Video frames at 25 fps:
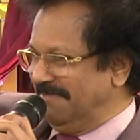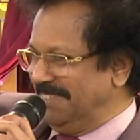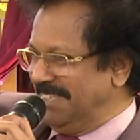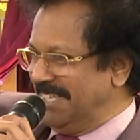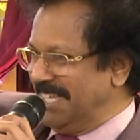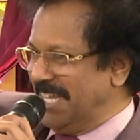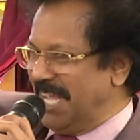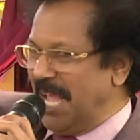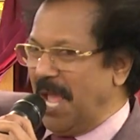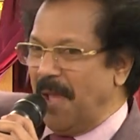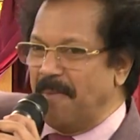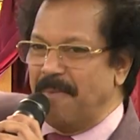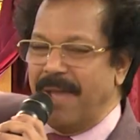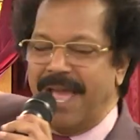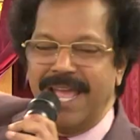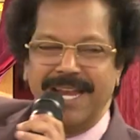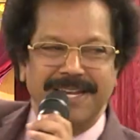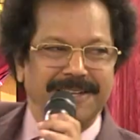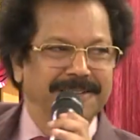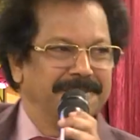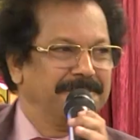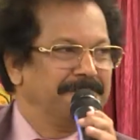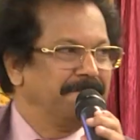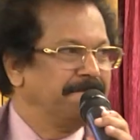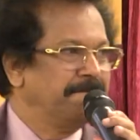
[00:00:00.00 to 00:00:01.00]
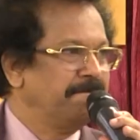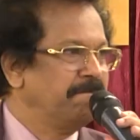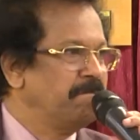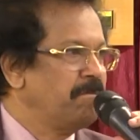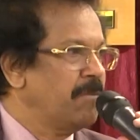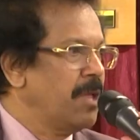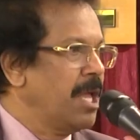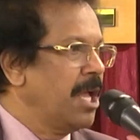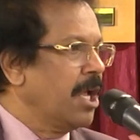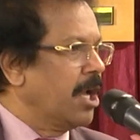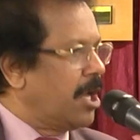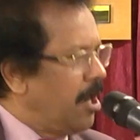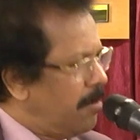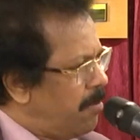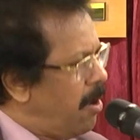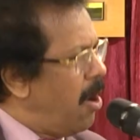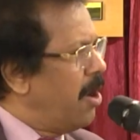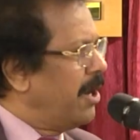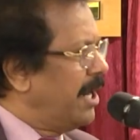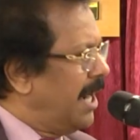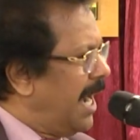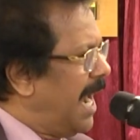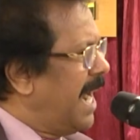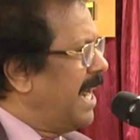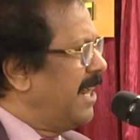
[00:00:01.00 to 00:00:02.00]
Amen. Come
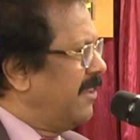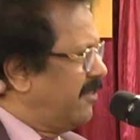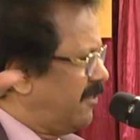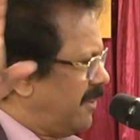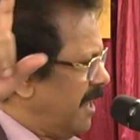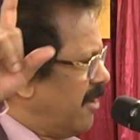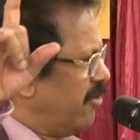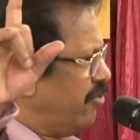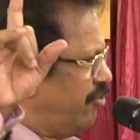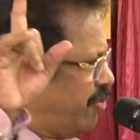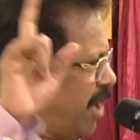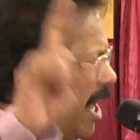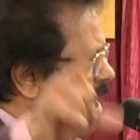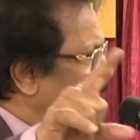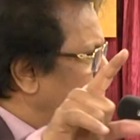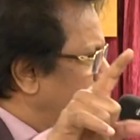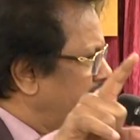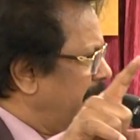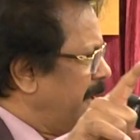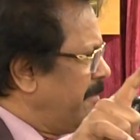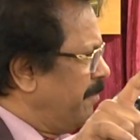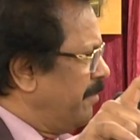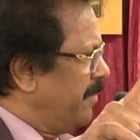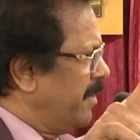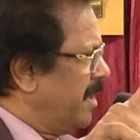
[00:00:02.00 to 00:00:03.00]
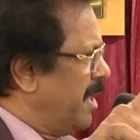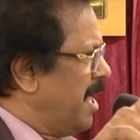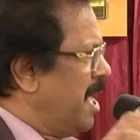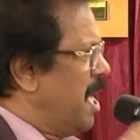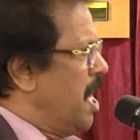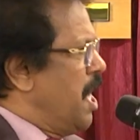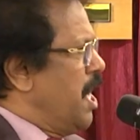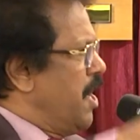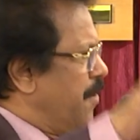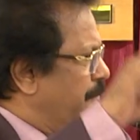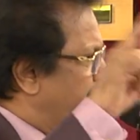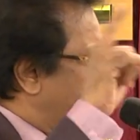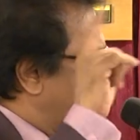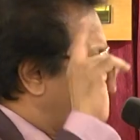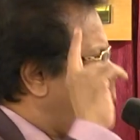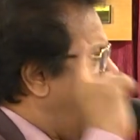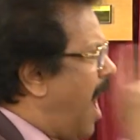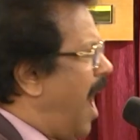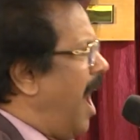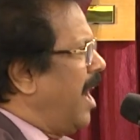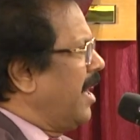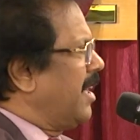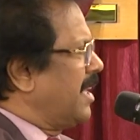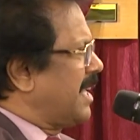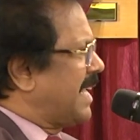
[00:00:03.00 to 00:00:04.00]
on, ladies and gentlemen. If
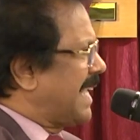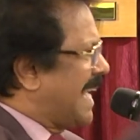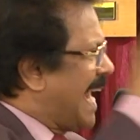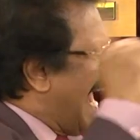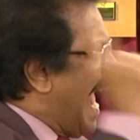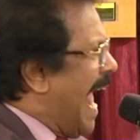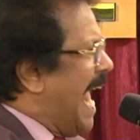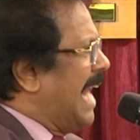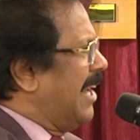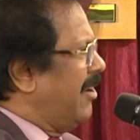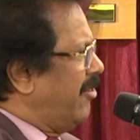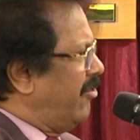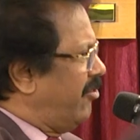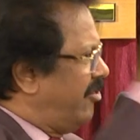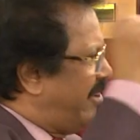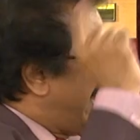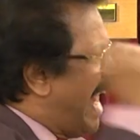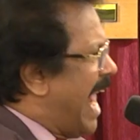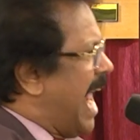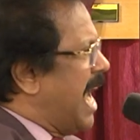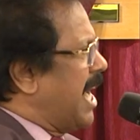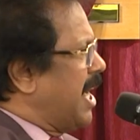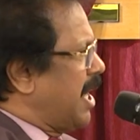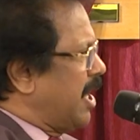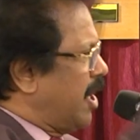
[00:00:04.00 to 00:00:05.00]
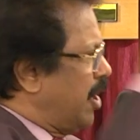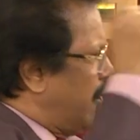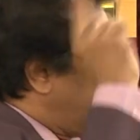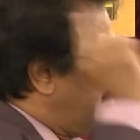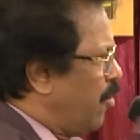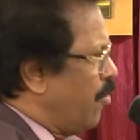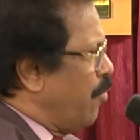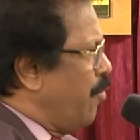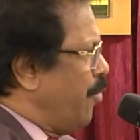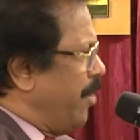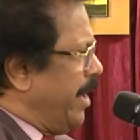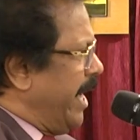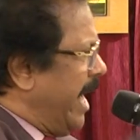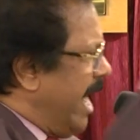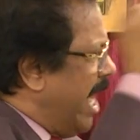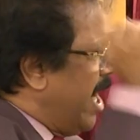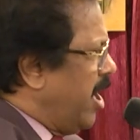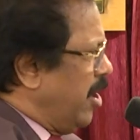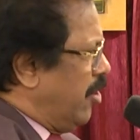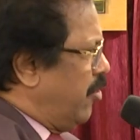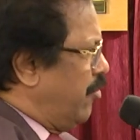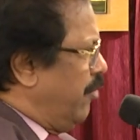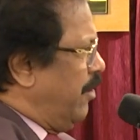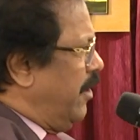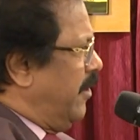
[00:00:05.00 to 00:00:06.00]
God can take you
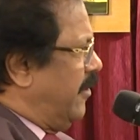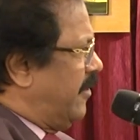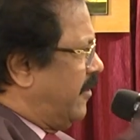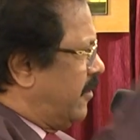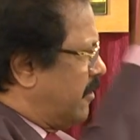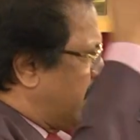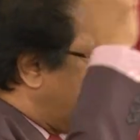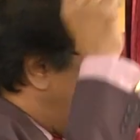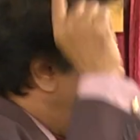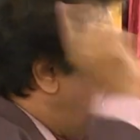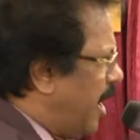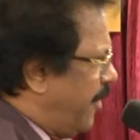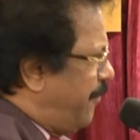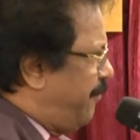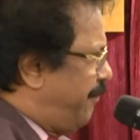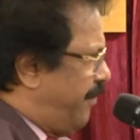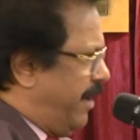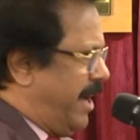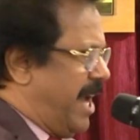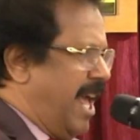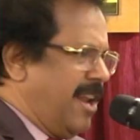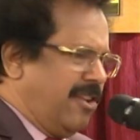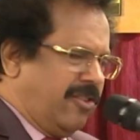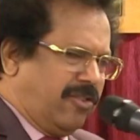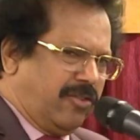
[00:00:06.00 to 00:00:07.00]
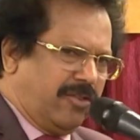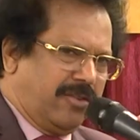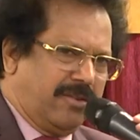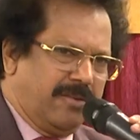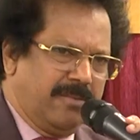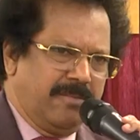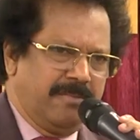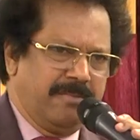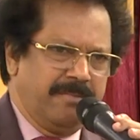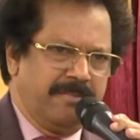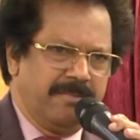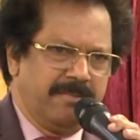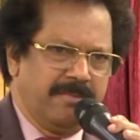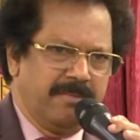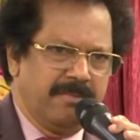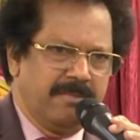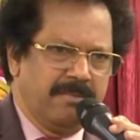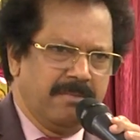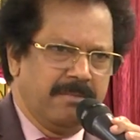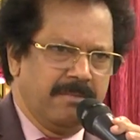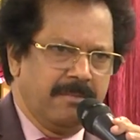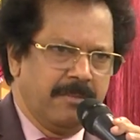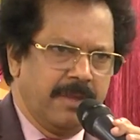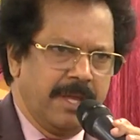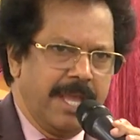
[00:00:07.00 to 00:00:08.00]
into his confidence,
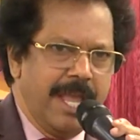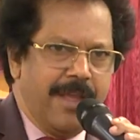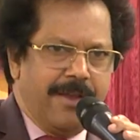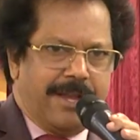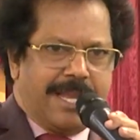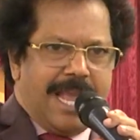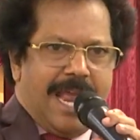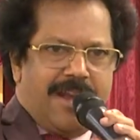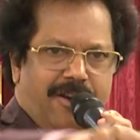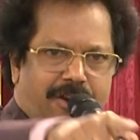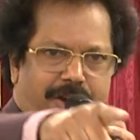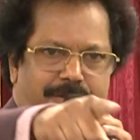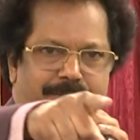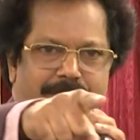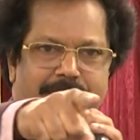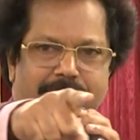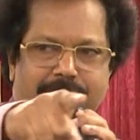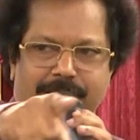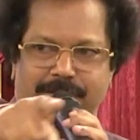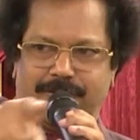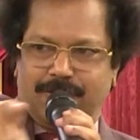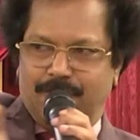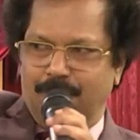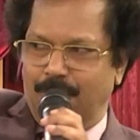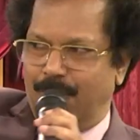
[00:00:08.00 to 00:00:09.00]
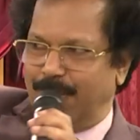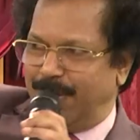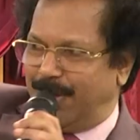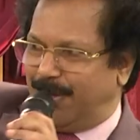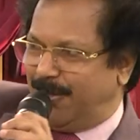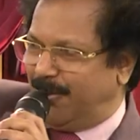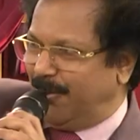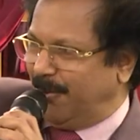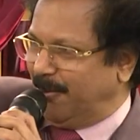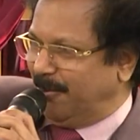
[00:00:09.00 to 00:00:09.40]
he can reveal his glory to you.